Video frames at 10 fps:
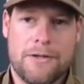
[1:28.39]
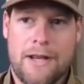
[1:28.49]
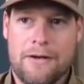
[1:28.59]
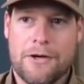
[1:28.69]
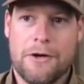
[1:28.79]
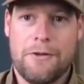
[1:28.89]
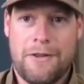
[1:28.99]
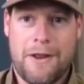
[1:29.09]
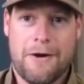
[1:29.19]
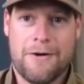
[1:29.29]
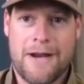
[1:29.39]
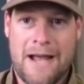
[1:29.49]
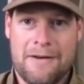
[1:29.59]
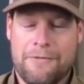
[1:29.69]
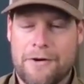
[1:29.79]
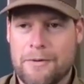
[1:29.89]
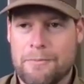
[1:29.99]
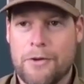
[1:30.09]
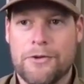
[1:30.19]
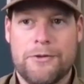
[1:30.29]
And currently they are not, for a
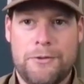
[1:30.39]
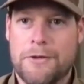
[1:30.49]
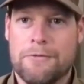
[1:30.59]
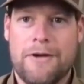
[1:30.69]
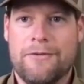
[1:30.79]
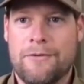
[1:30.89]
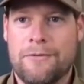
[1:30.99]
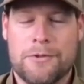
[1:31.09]
multitude of reasons,